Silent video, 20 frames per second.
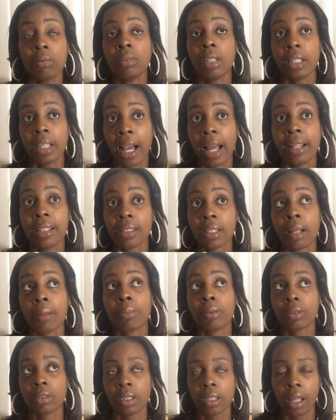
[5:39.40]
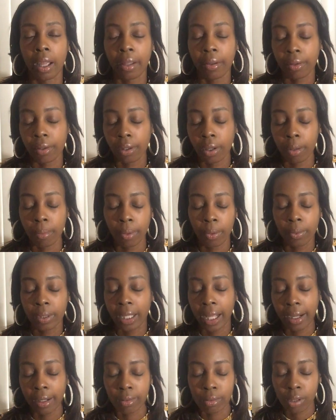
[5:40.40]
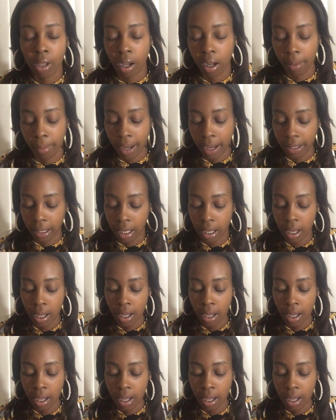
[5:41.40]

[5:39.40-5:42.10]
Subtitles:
got examples of that, you know, but we're not going to talk about it.